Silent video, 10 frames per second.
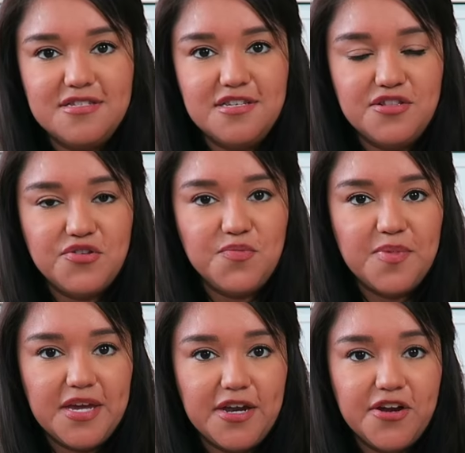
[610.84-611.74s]
See the little
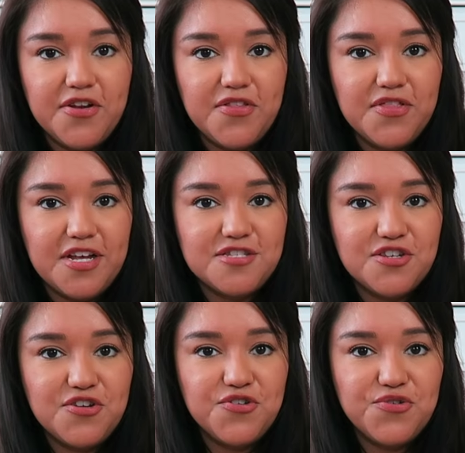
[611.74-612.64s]
bear? That's
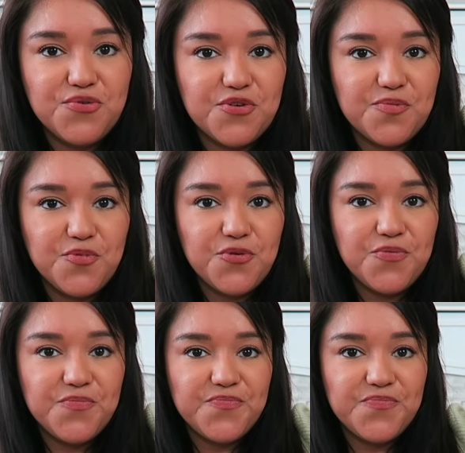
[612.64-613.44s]
adorable